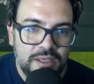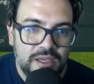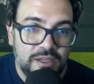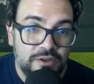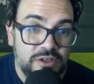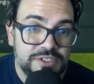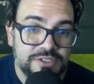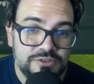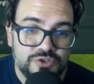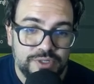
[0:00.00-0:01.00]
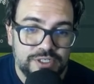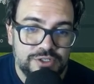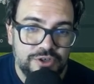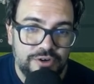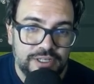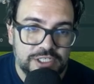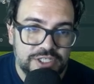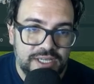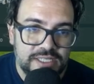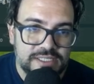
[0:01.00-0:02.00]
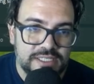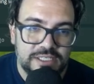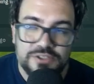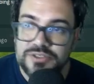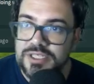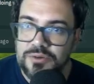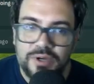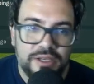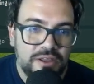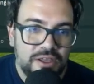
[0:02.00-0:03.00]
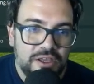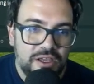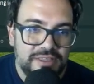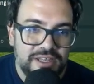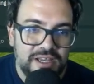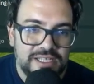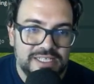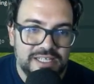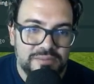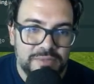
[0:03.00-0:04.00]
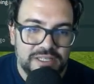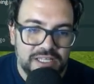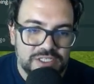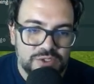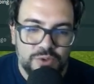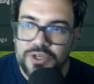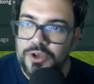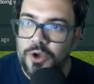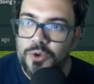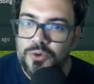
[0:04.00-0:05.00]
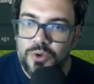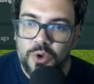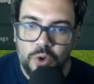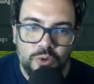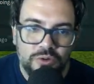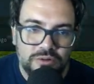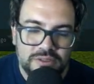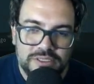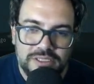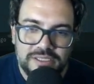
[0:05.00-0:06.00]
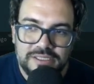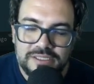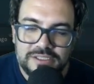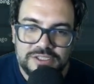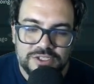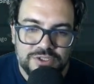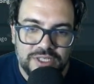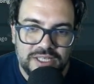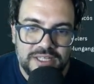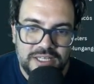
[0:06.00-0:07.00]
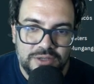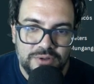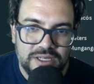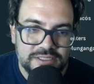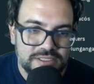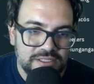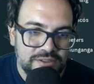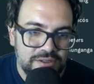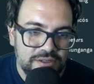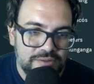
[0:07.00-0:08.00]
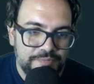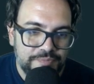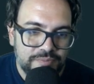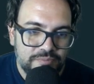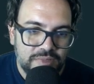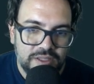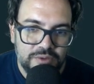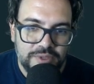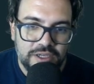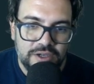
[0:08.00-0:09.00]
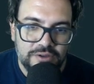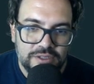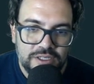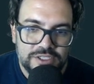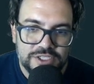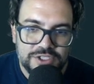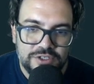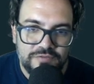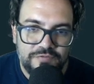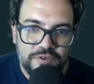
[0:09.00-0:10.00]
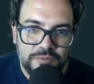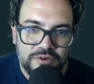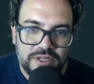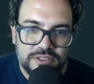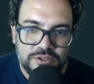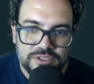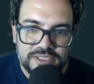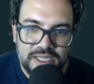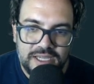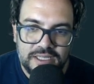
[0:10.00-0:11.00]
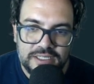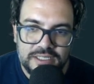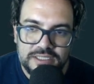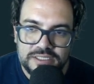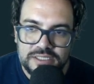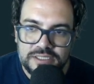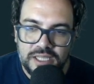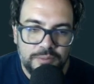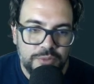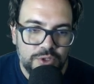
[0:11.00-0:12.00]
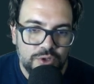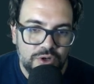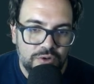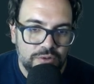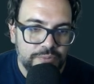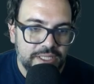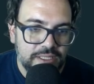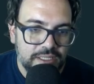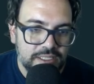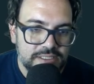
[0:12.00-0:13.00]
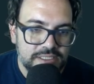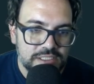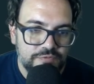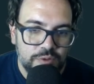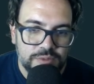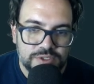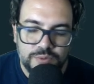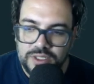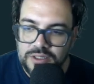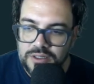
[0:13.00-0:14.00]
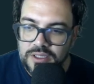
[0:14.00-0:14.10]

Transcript: And Arsenal drawing to Norwich. That's an interesting one. In the 90th minute, they scored an own goal just to get that equalizer. But there we go. Just to confirm, Gratakos had his debut goal. Beedling gets his form as well.